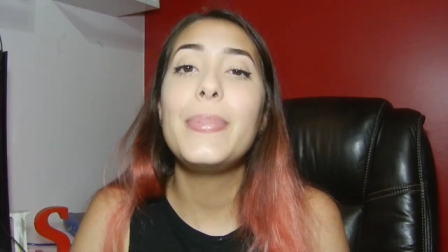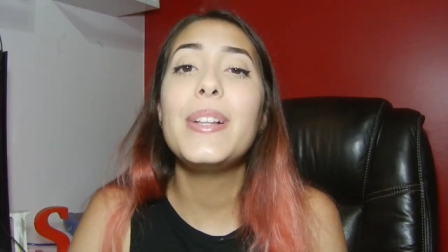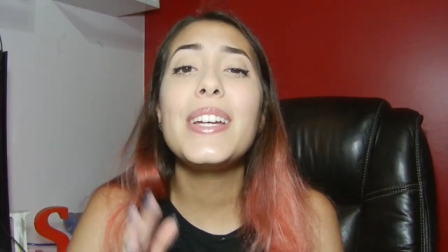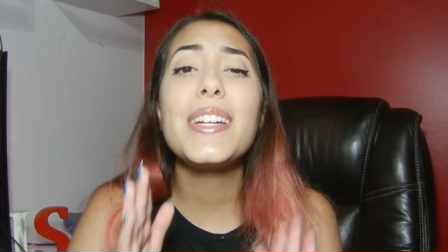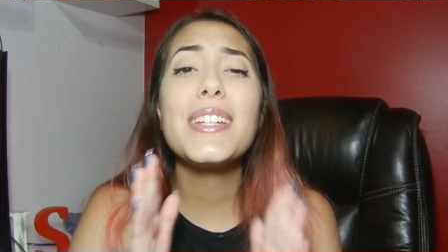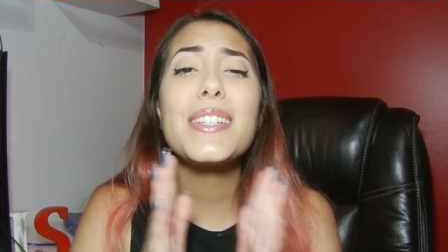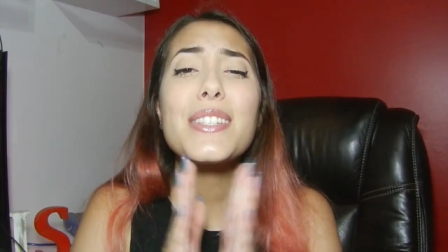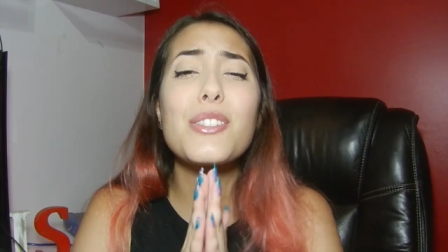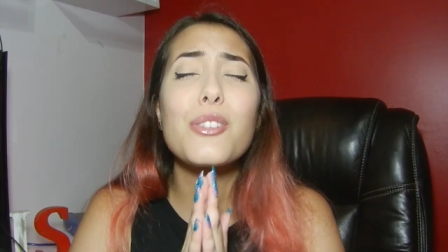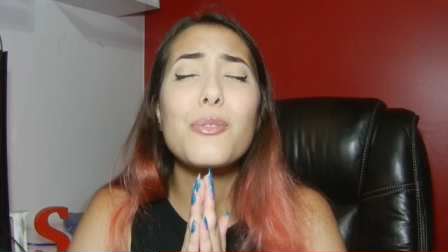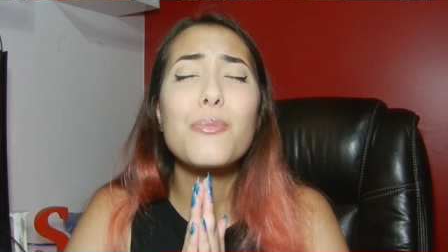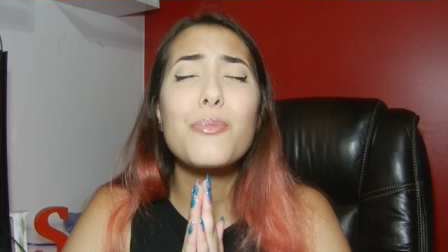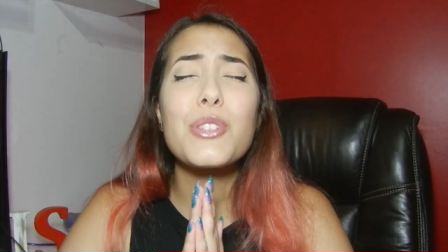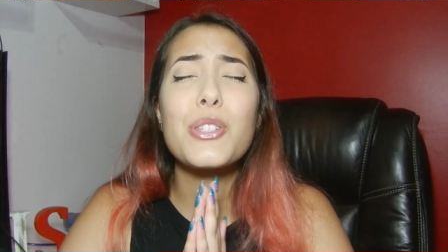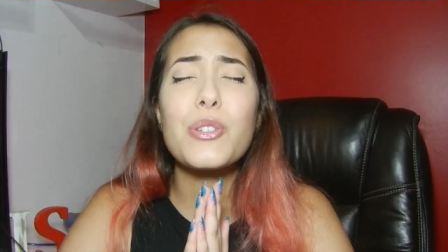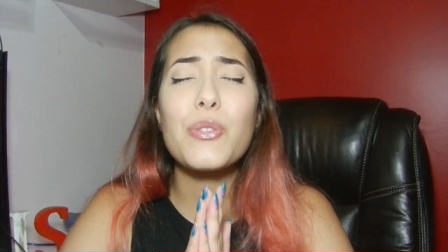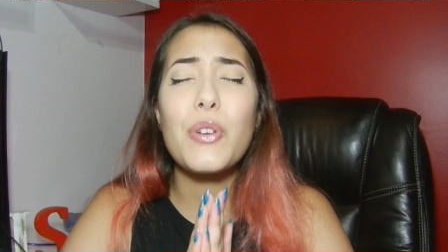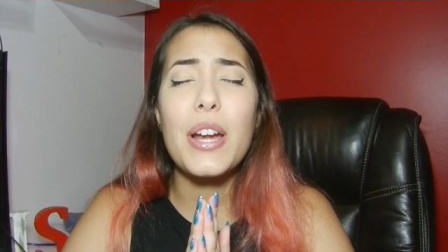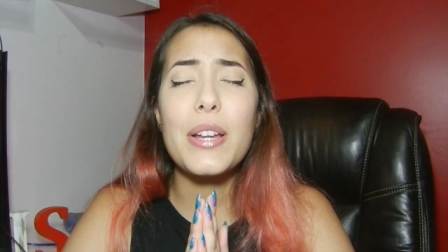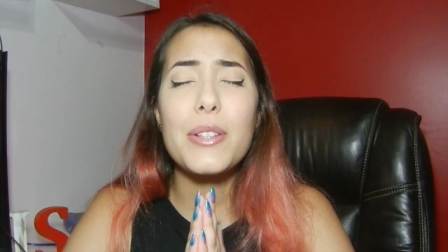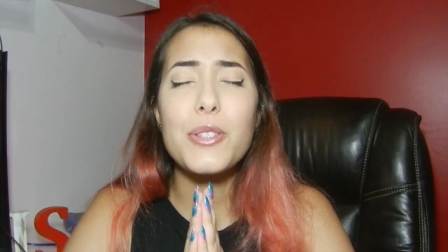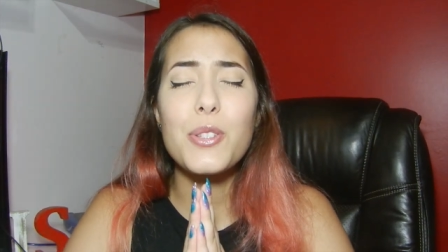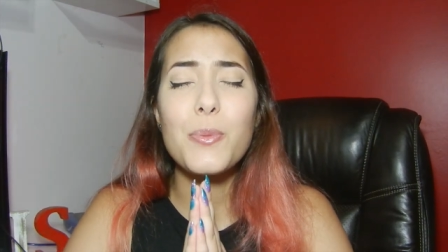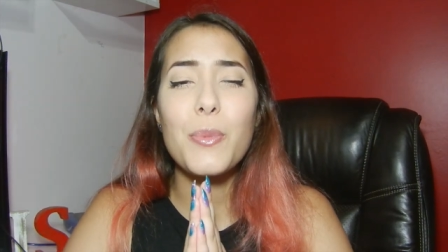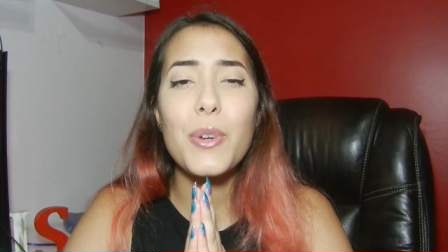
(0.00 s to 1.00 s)
Please
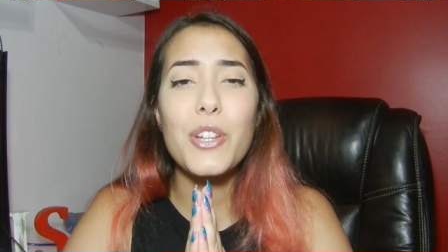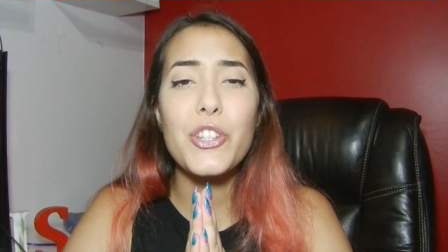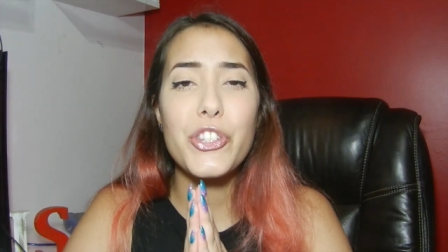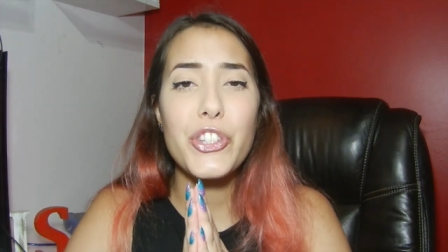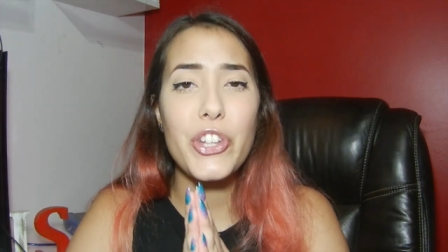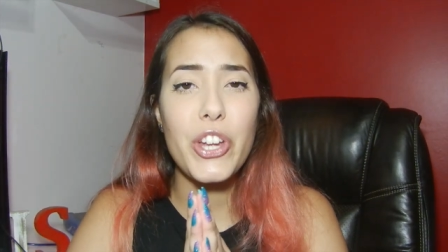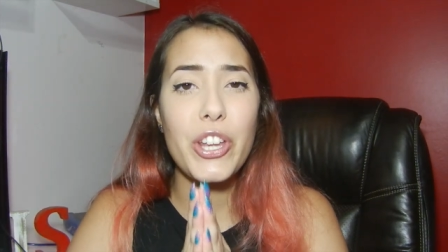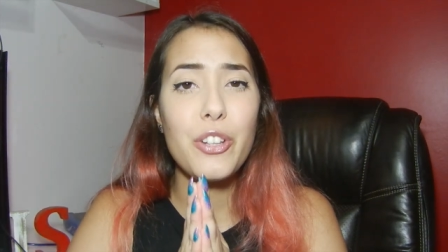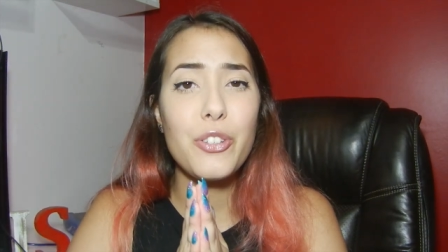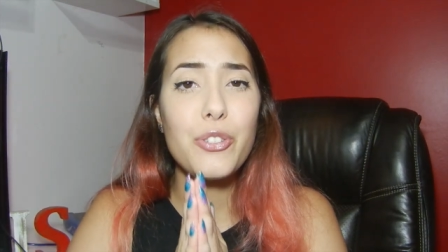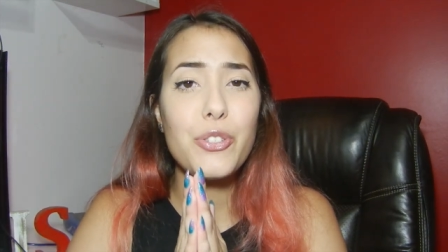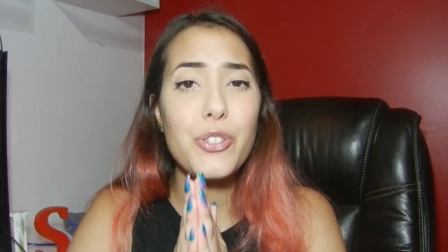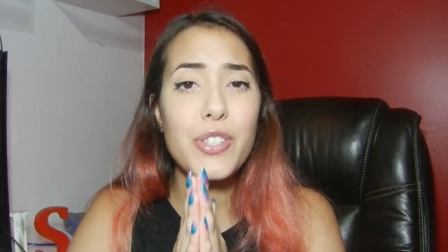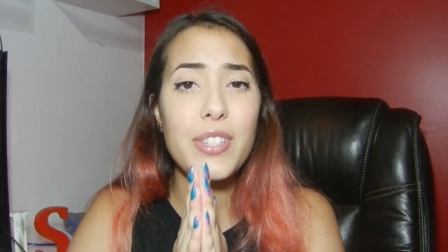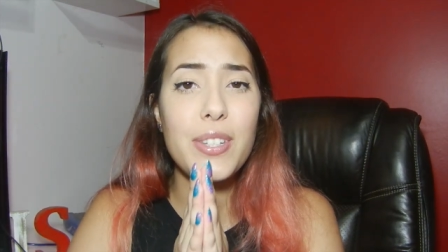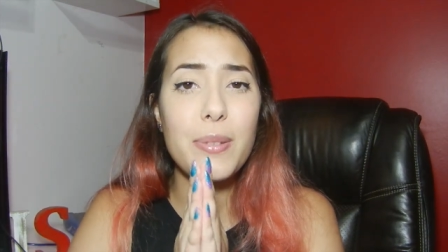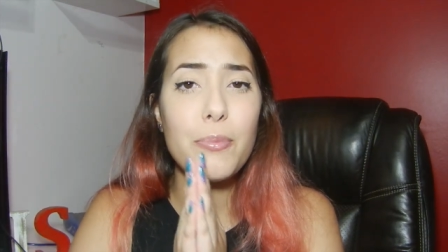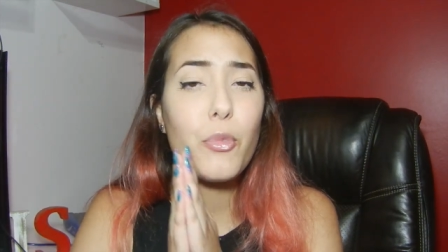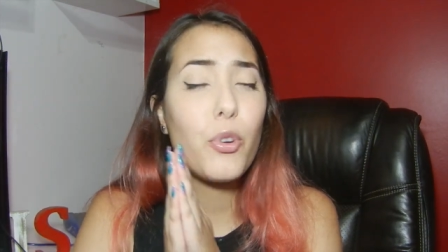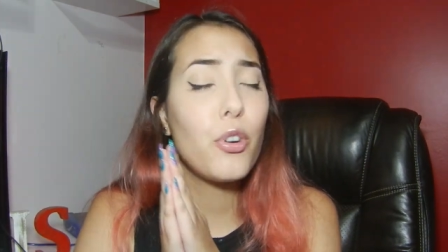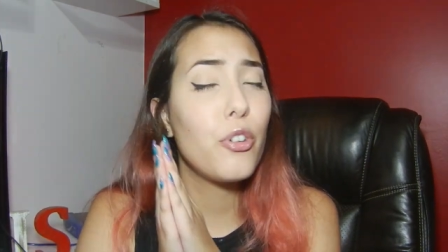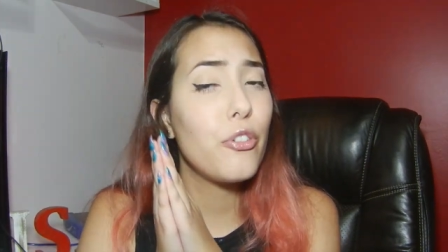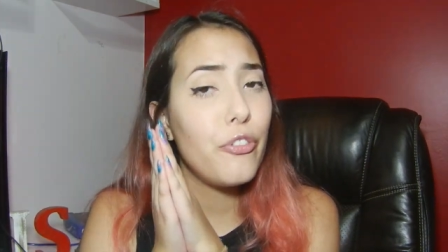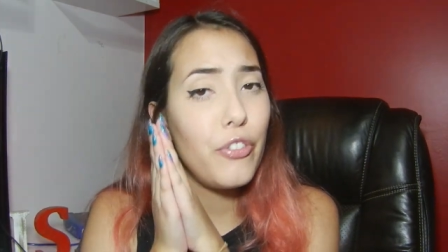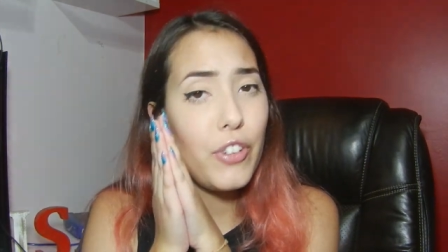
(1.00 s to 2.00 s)
subscribe to my channel to see
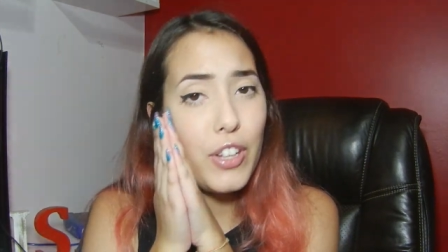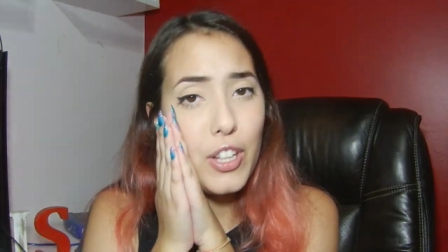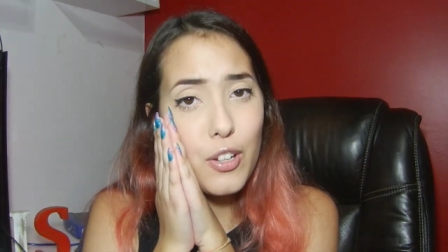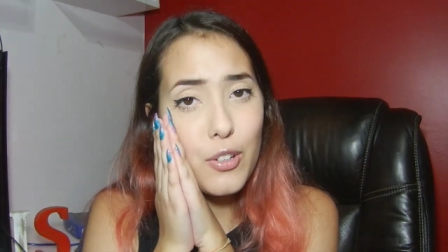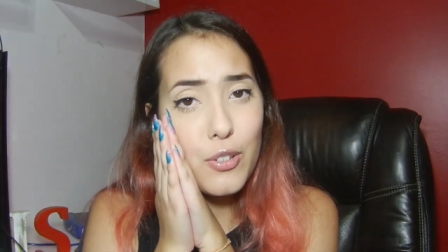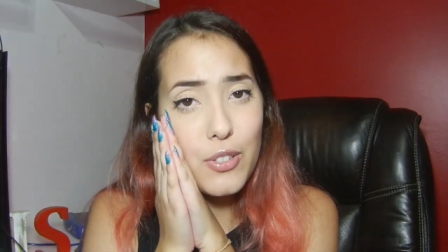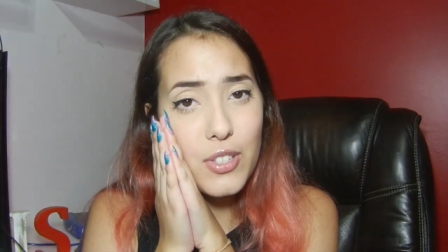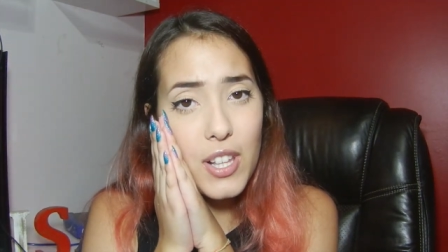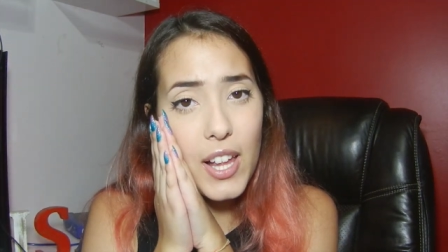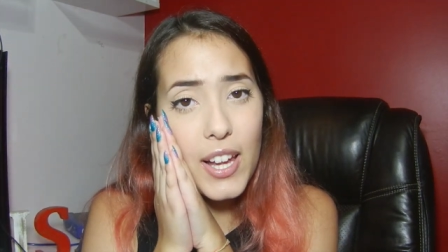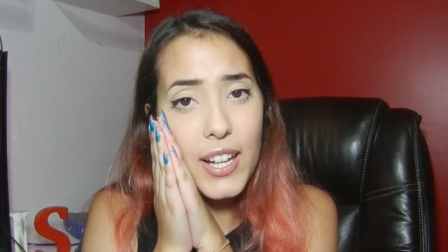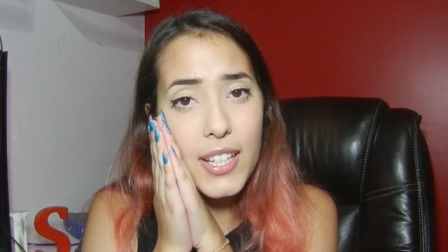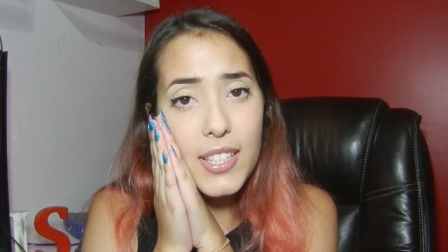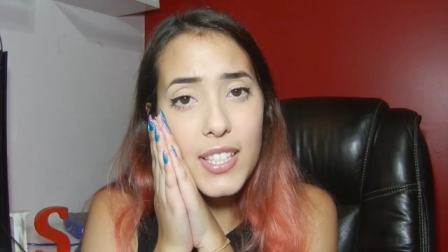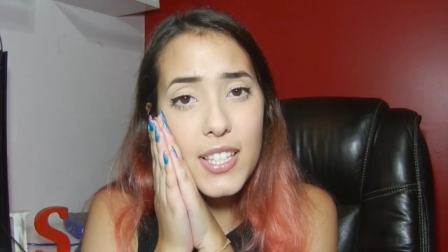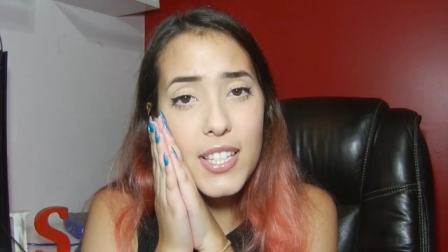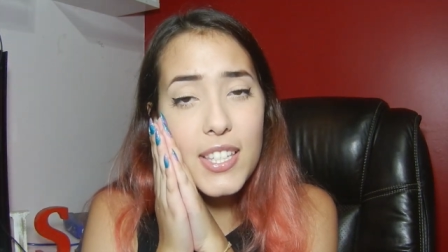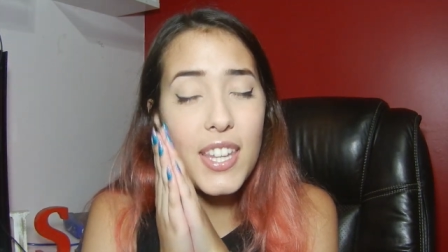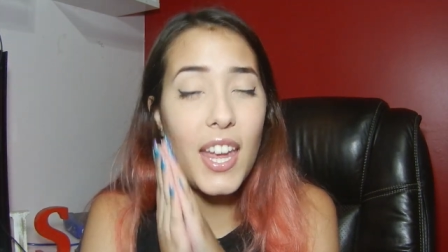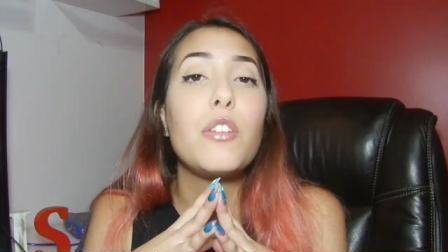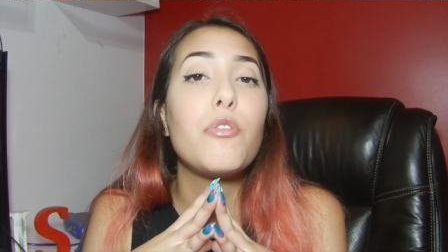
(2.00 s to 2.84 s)
more videos like this.